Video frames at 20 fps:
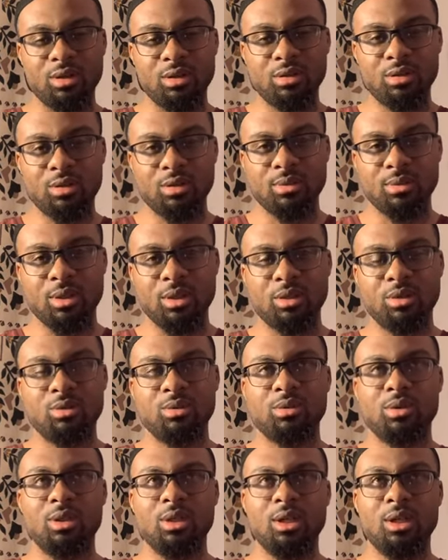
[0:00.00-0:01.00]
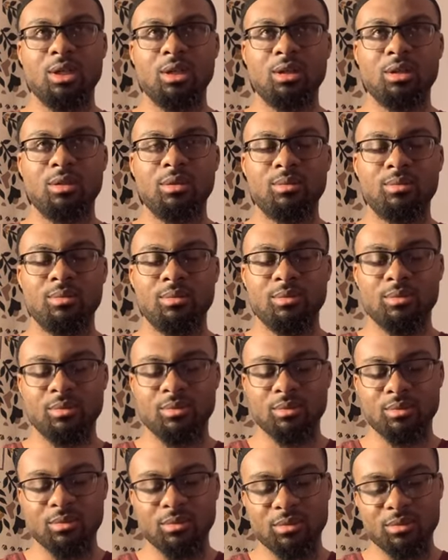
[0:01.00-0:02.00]
subhanahu wa ta'ala.
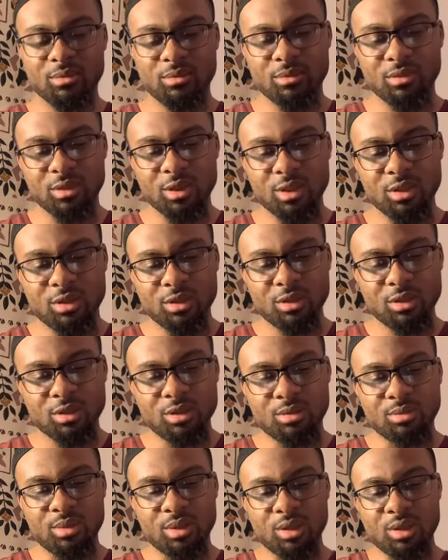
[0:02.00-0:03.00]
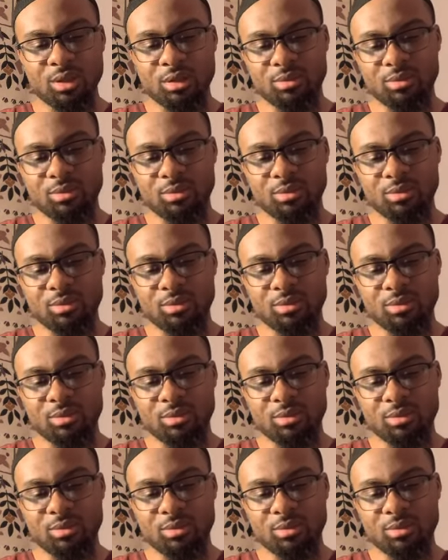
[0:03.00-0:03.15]
Bismillah.